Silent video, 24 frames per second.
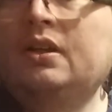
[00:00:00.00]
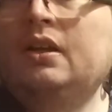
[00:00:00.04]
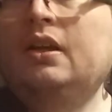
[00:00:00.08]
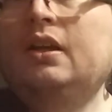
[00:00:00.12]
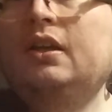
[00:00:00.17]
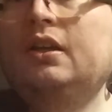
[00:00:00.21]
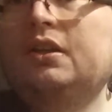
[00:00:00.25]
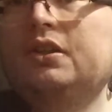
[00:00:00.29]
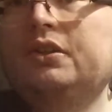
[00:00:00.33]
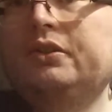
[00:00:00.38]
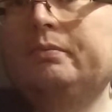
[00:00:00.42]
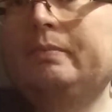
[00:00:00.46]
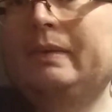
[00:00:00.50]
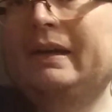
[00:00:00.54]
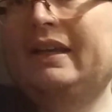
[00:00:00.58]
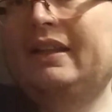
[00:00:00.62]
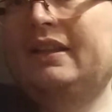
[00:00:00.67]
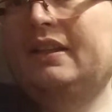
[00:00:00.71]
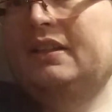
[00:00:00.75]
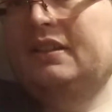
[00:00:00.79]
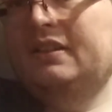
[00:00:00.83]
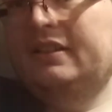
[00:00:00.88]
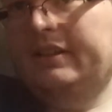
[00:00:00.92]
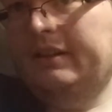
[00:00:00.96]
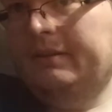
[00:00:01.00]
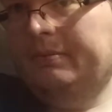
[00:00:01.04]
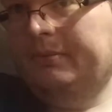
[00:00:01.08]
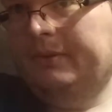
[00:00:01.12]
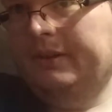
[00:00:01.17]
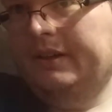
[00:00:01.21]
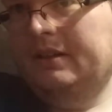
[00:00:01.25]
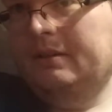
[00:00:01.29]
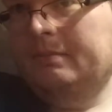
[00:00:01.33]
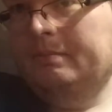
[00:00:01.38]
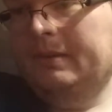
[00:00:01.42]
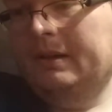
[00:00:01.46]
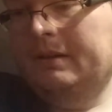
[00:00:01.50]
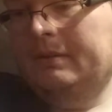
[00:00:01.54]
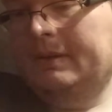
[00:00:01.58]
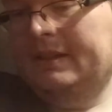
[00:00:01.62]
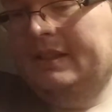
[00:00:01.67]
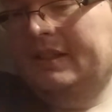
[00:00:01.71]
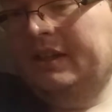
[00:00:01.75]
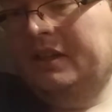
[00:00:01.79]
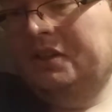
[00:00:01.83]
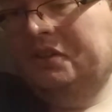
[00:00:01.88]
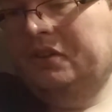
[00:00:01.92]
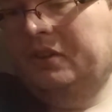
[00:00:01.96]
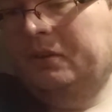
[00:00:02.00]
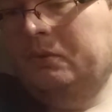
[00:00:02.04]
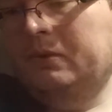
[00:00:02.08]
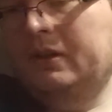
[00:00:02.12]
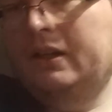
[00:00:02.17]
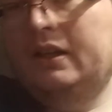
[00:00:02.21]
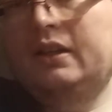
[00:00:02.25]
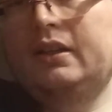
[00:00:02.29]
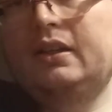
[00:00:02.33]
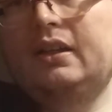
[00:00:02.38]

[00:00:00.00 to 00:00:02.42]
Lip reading: you buy this separate, but essentially what it